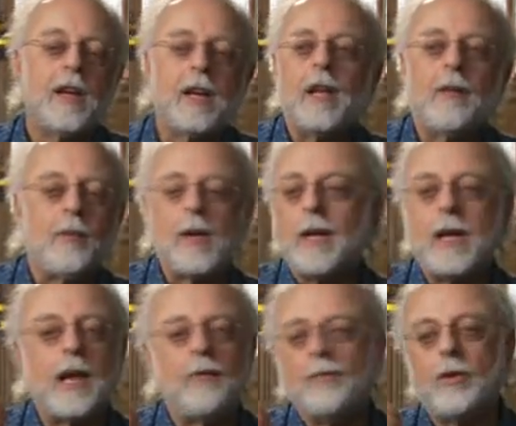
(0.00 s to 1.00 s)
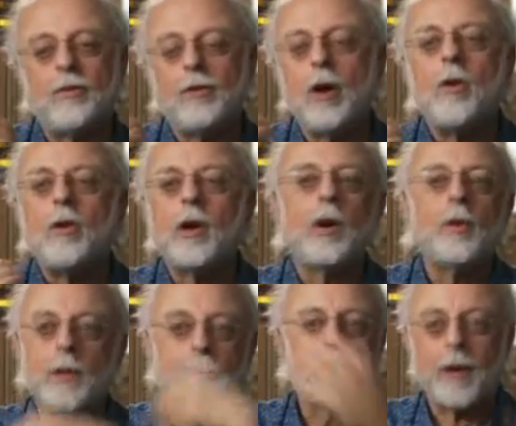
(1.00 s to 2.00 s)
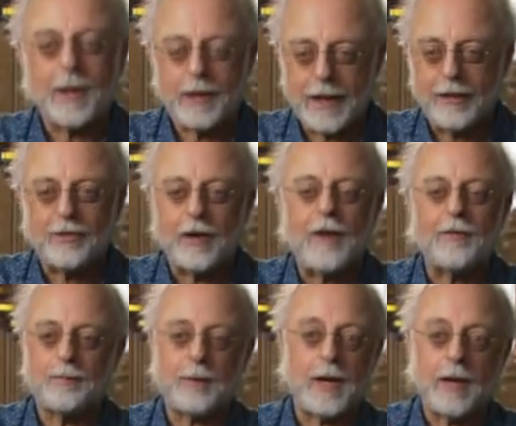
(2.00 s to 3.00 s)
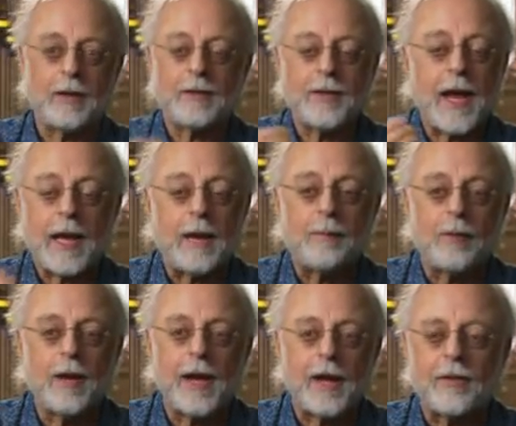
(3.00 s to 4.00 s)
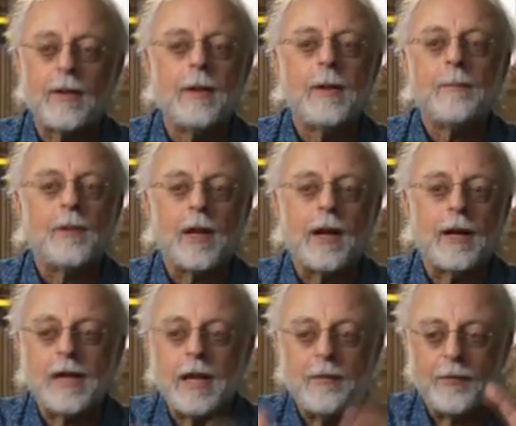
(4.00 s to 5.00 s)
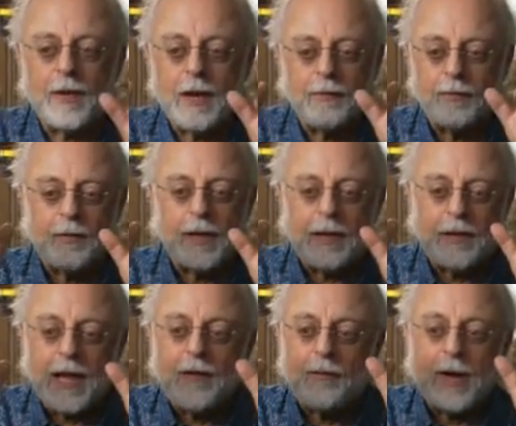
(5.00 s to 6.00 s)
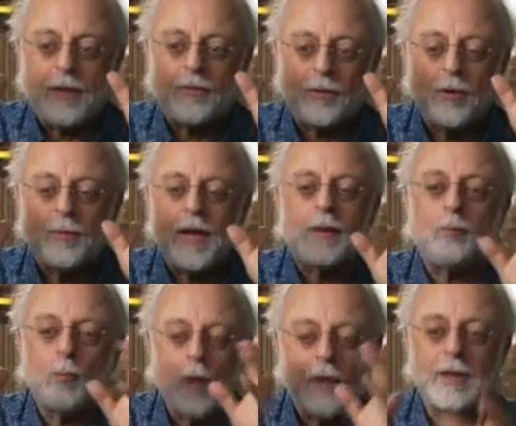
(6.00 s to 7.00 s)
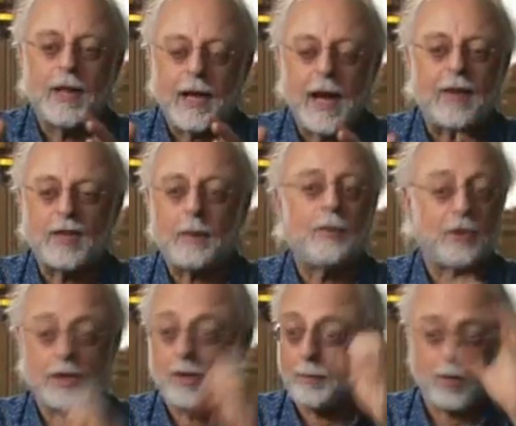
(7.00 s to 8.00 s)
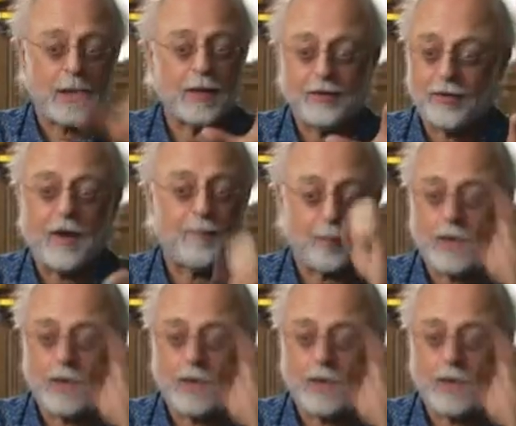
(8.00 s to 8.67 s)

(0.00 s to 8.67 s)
If there's no goo to prickly stuff taking place, if we assume that wasn't the case and it was either prickly stuff,